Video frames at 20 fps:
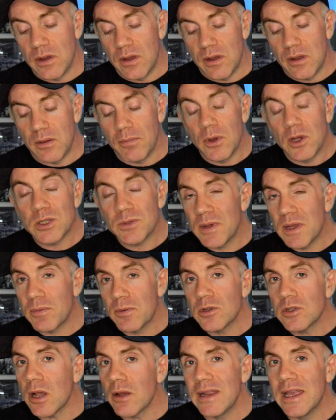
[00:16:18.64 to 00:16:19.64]
most people
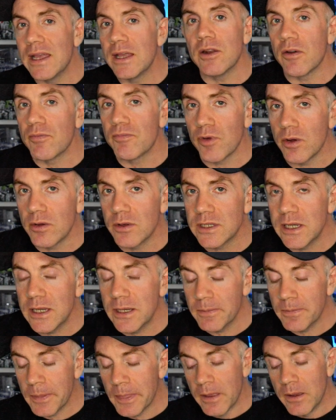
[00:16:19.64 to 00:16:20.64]
don't eat enough
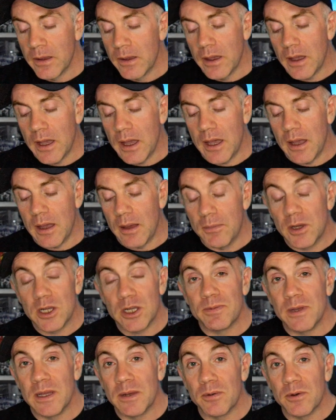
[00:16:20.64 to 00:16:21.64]
protein uh, and
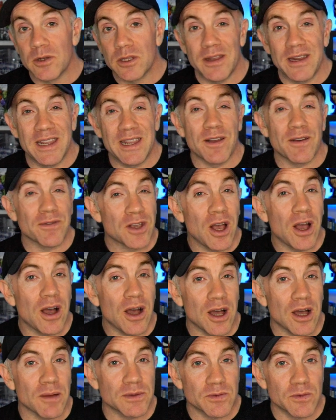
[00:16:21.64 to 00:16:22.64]
most people don't eat enough
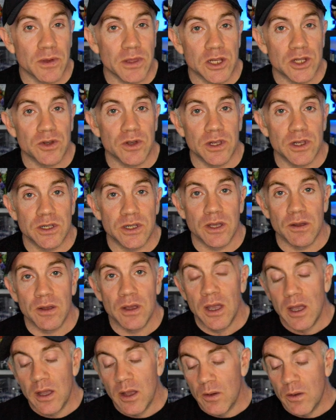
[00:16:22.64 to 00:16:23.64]
carbs, what they're trying to do.
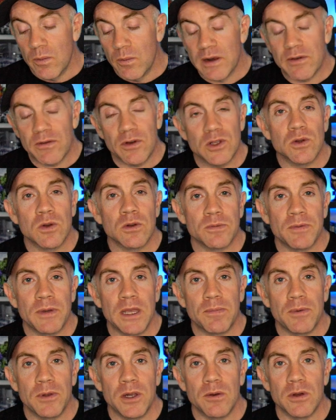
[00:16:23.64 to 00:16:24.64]
Whenever I talk to
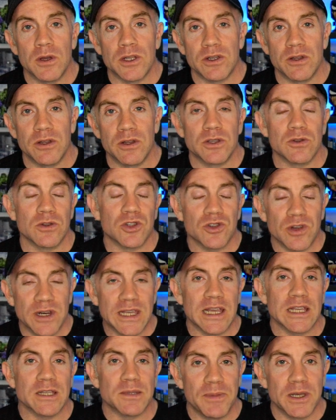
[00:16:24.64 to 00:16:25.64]
people who are trying to
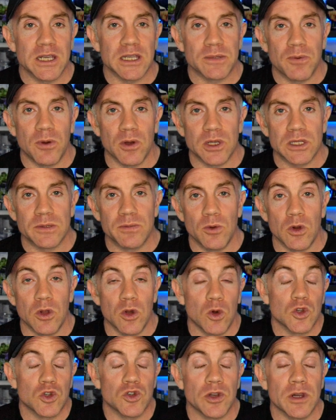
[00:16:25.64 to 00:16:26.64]
get as big as possible
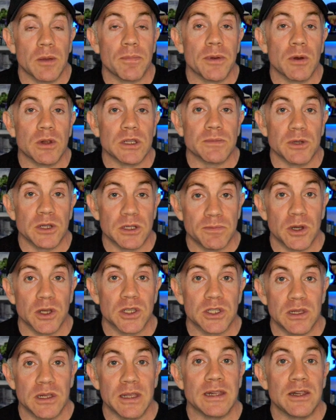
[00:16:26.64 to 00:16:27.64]
or trying to build as much
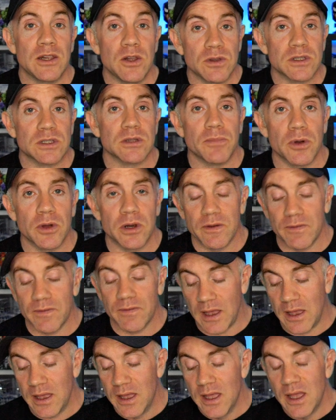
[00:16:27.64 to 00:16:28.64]
muscle and lose some body
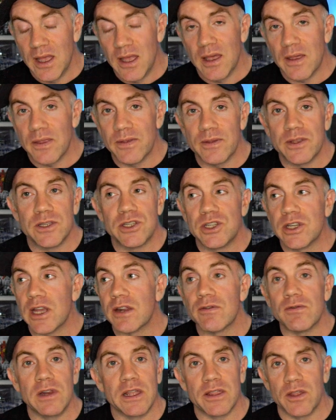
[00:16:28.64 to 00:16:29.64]
fat,
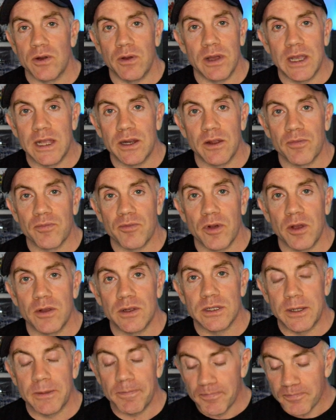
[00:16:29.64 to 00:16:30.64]
generally they're not eating enough
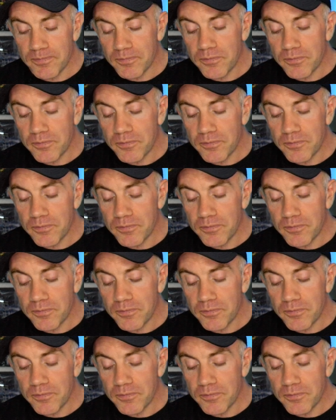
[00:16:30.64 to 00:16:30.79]
protein.